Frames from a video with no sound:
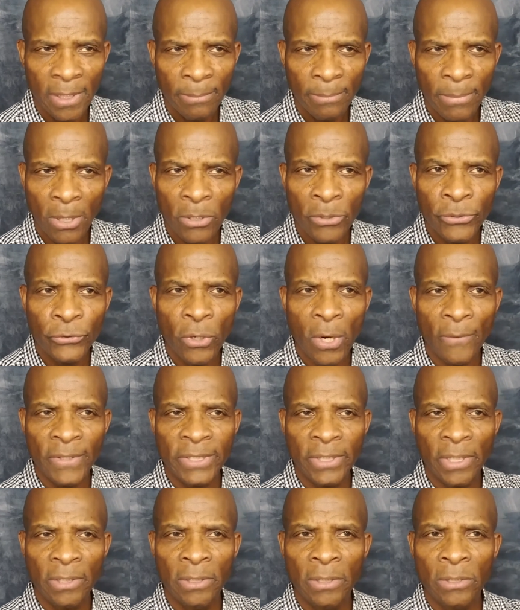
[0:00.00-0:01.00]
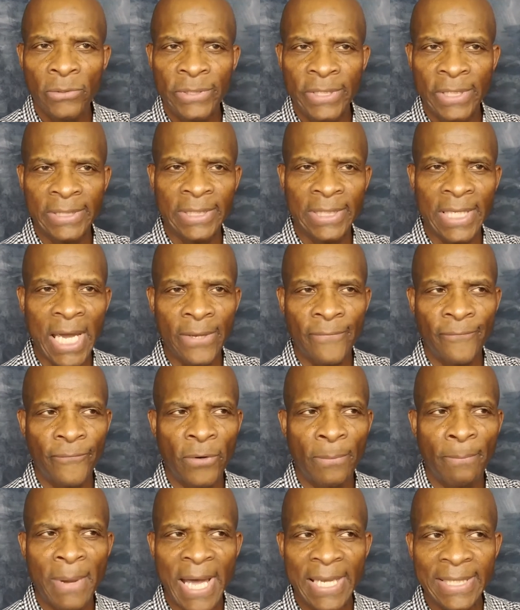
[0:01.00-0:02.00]
But whosoever shall lose his life for
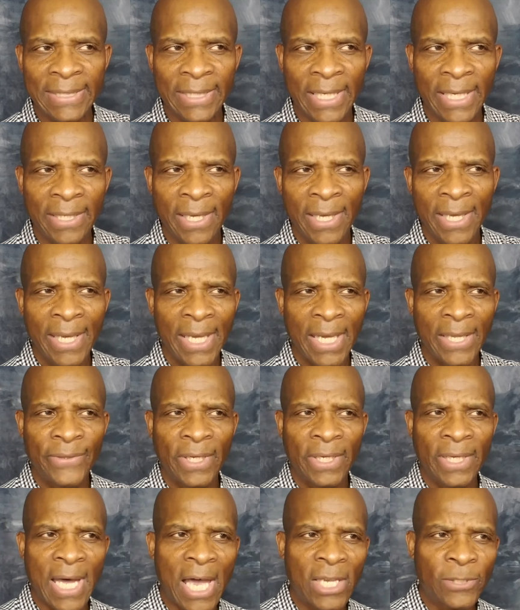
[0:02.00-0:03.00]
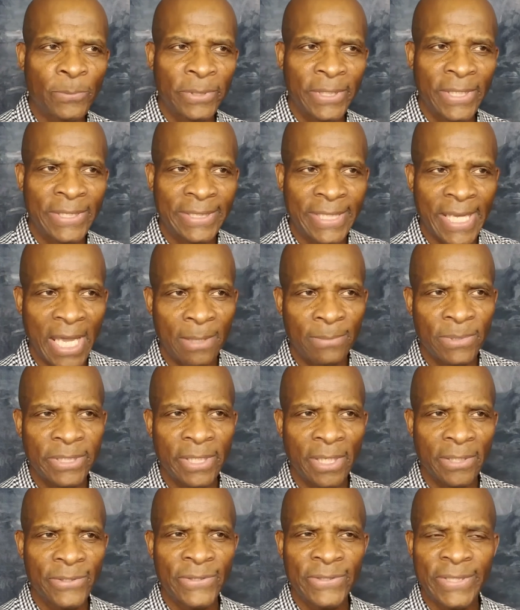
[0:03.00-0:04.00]
my sake in the gospel, the same
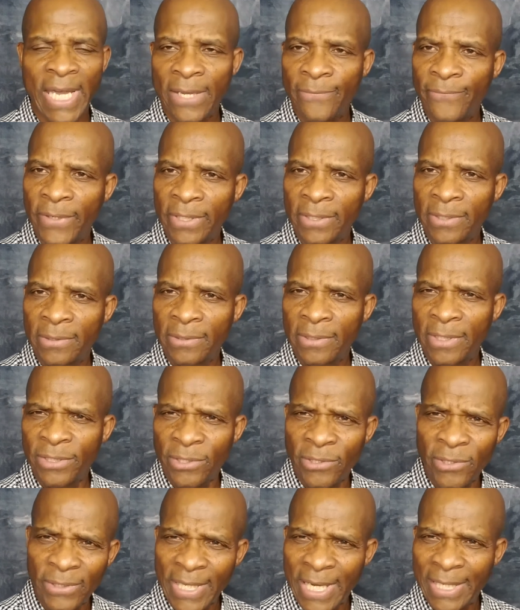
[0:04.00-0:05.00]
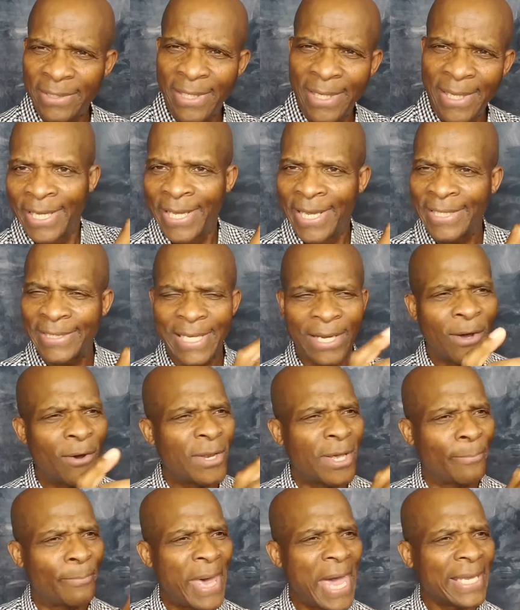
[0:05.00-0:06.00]
shall save it. Did you hear that? It's like, hold
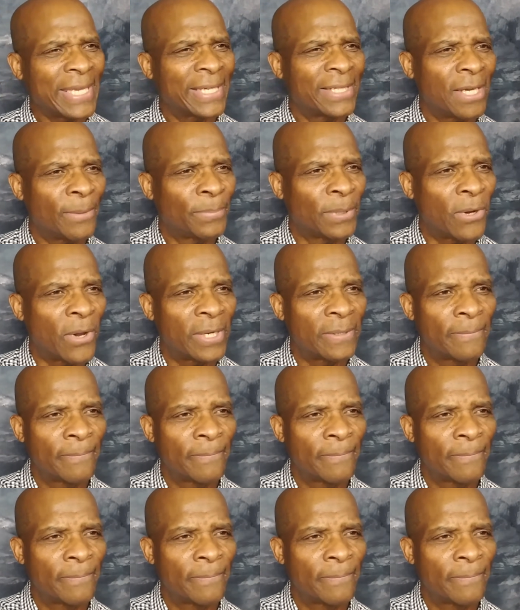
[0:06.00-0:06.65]
up, back it up, Lord.